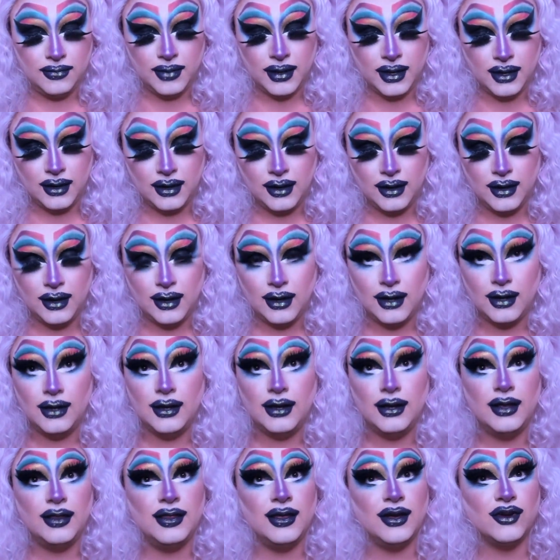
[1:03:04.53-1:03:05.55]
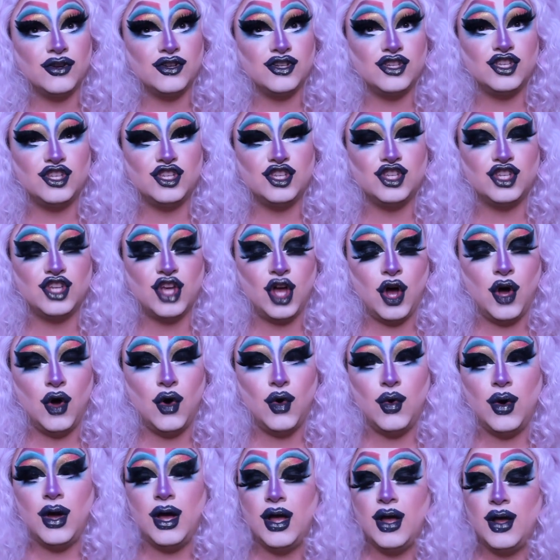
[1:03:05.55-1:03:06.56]

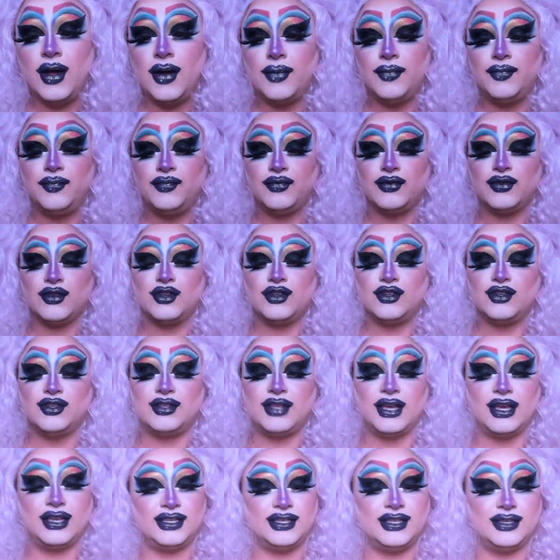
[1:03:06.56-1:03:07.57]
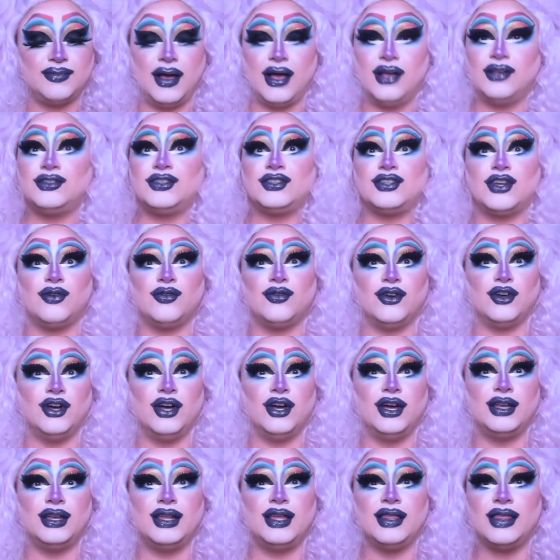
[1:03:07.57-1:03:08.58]
God, they smell so
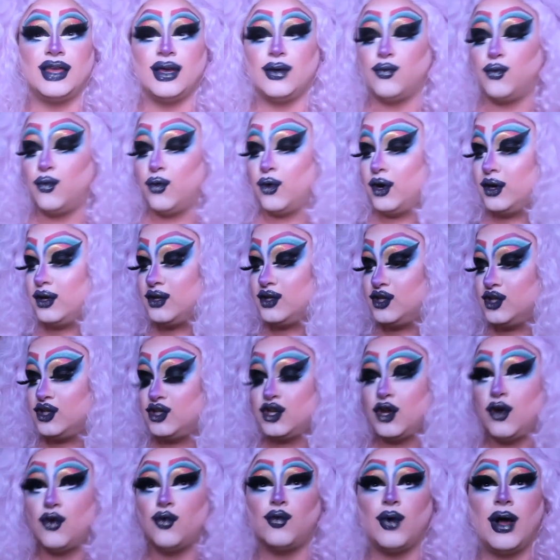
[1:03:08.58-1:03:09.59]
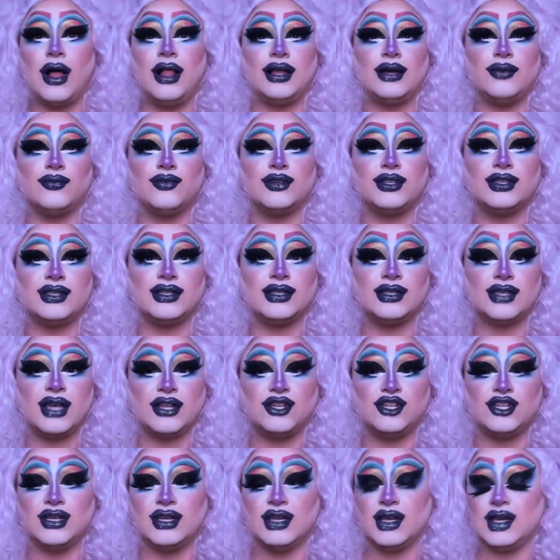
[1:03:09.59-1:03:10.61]
good, they worked so well and with
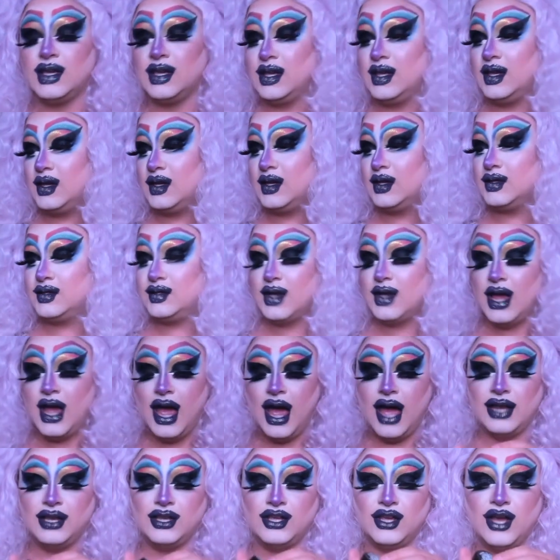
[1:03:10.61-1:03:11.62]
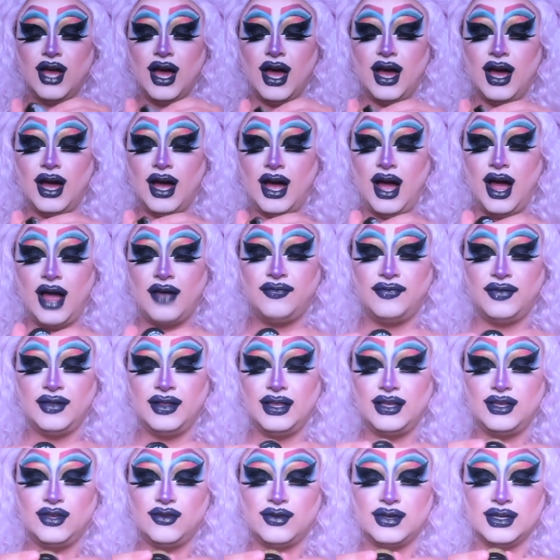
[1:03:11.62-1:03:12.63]
such an ease, and I feel
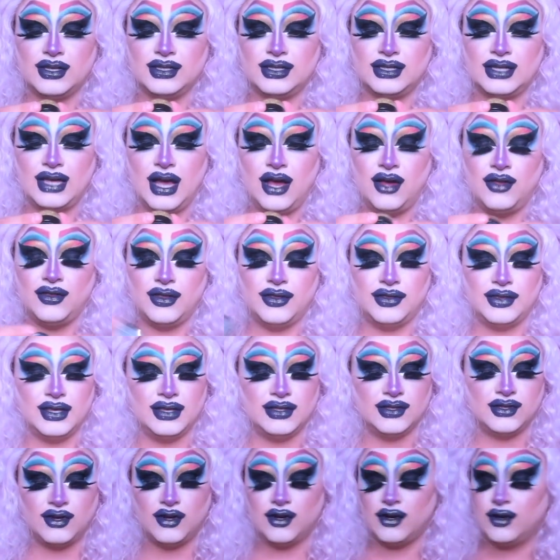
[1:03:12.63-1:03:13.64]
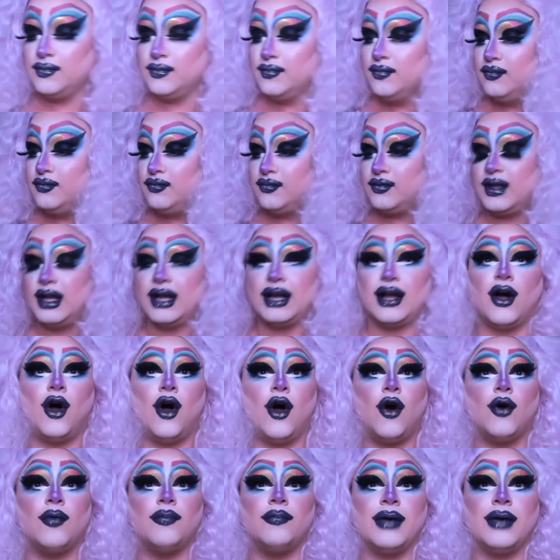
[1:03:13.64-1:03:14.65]
like you can tell that these are like a
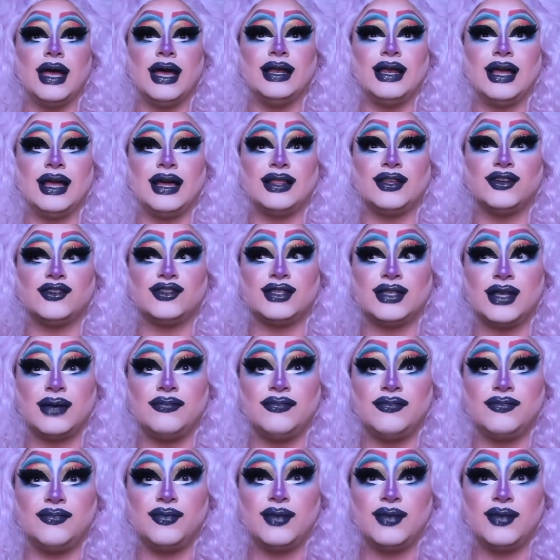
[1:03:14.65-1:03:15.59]
homemade, like there's some